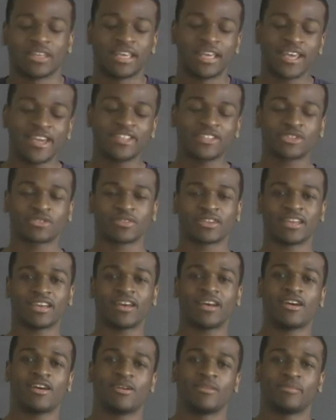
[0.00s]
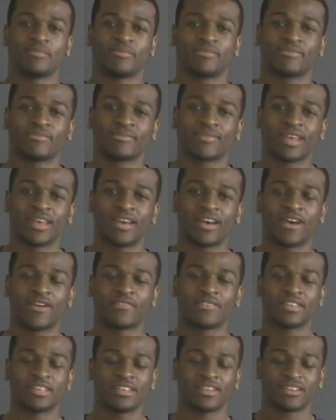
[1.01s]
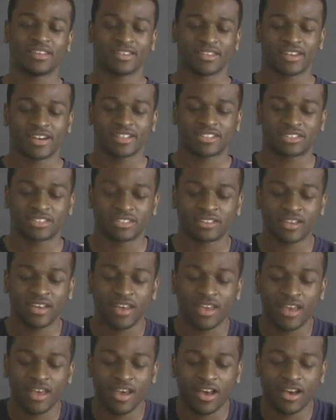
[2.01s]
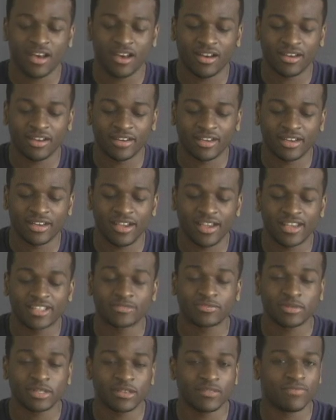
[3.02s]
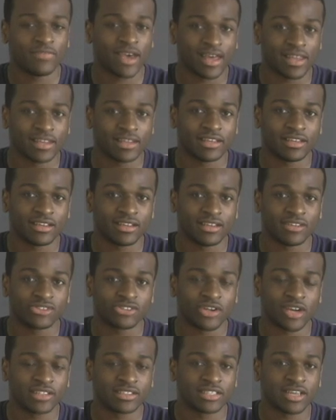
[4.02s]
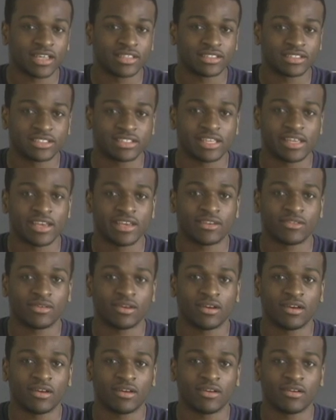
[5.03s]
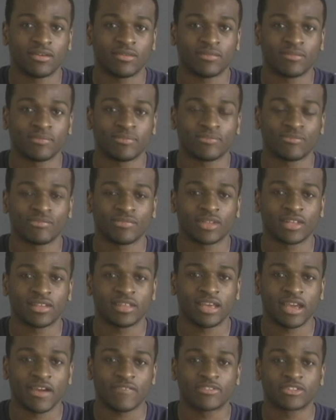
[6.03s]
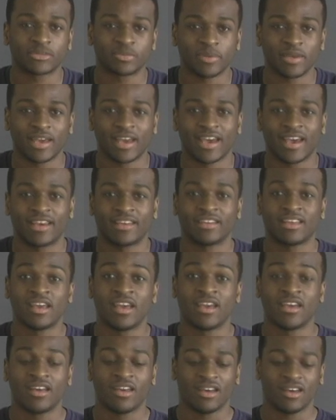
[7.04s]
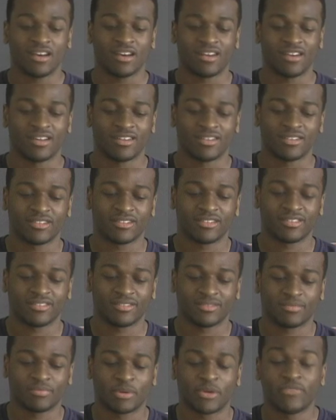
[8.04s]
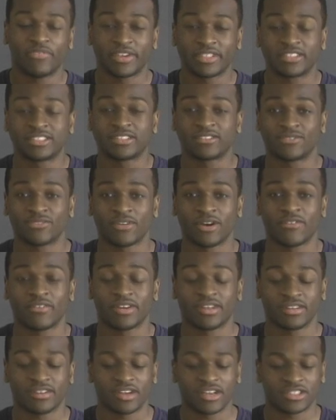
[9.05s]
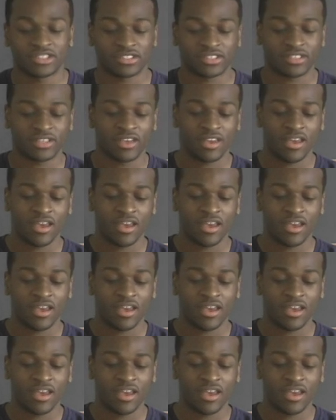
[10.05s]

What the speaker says: history of the concussion is really valid in trying to understand the efforts behind prevention of a concussion.